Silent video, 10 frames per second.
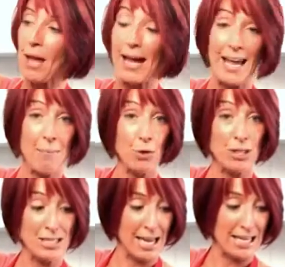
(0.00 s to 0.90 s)
I am
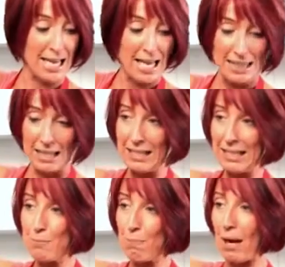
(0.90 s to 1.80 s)
going to take the
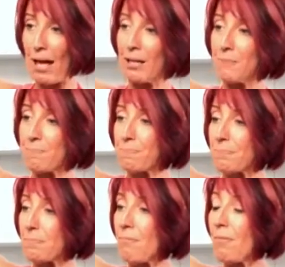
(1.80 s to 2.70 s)
lid plug
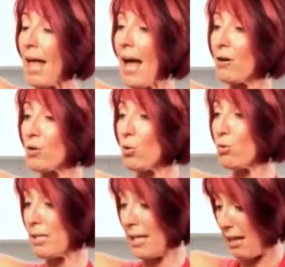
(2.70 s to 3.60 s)
out all
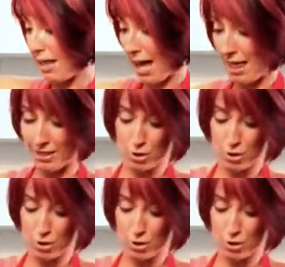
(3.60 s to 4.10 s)
together at the